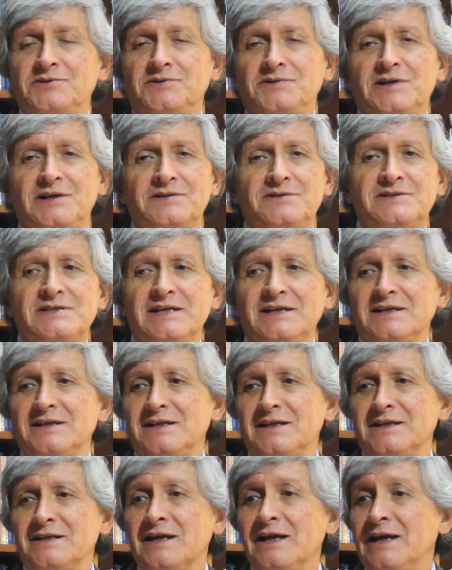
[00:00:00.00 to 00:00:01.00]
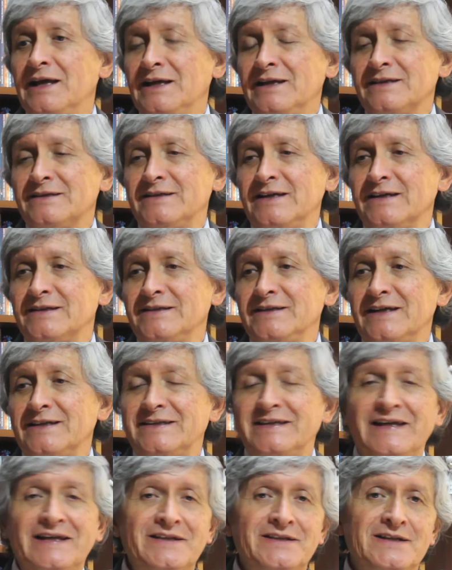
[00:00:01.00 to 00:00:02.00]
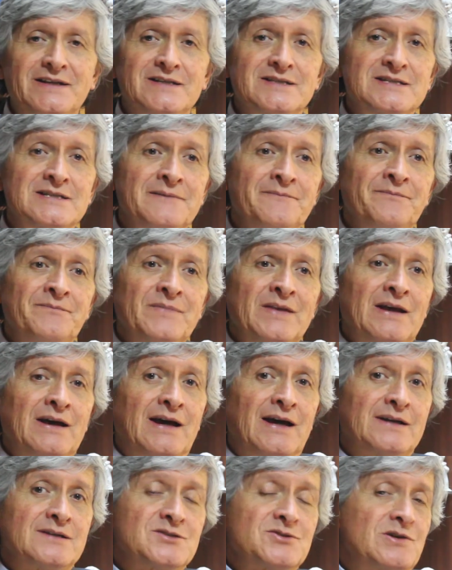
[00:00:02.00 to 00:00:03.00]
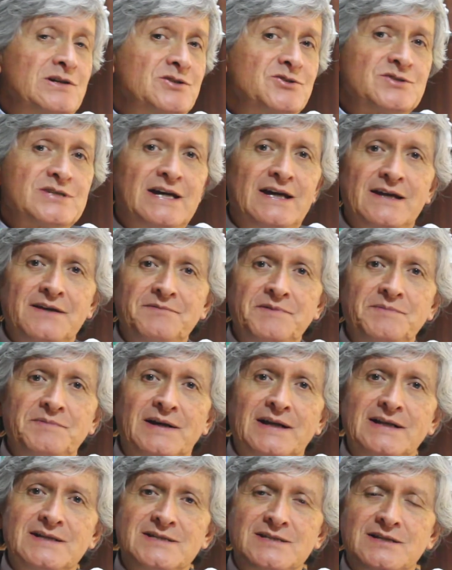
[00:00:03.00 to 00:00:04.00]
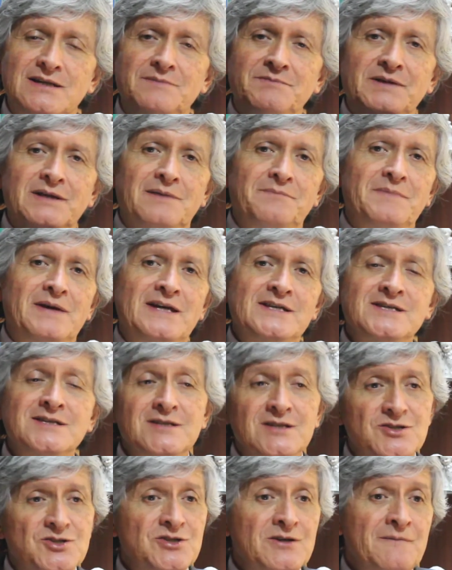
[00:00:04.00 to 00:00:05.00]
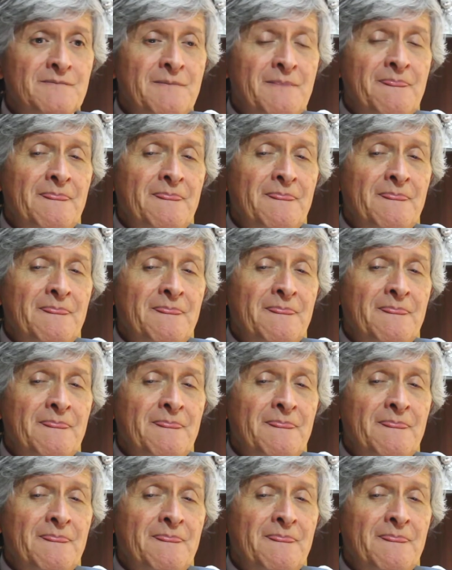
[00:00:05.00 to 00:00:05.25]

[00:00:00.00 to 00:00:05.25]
know how to take the attendance, and so I just had everybody send me a message.